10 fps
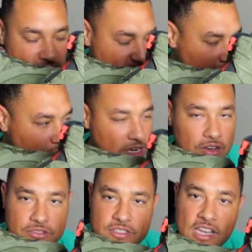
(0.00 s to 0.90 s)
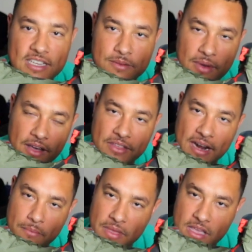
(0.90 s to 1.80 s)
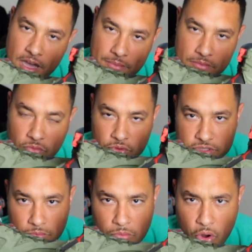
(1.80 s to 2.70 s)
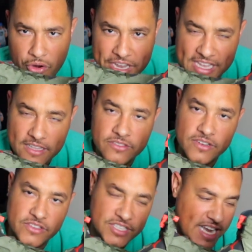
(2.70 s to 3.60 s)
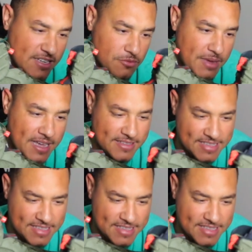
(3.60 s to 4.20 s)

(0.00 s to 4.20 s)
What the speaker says: This is what I was talking about, that I'll be coming with some more heat to the channel, man.